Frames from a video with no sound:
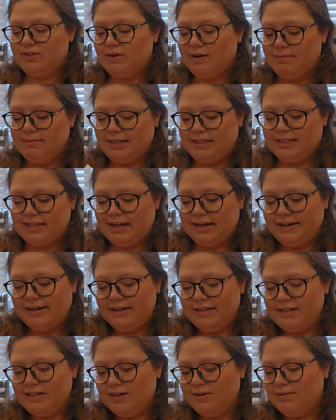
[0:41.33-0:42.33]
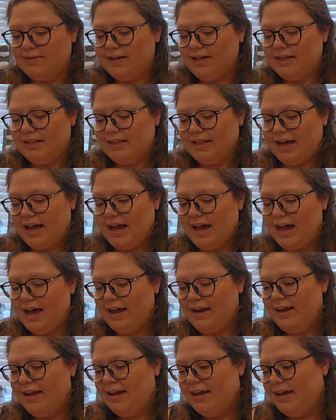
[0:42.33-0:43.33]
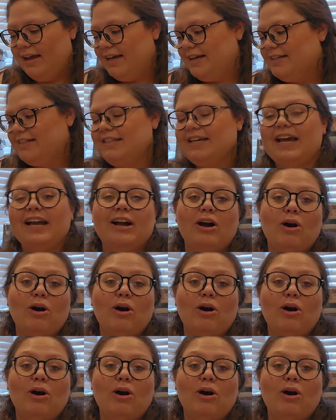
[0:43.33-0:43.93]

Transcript: I'm excited to read that. He's saying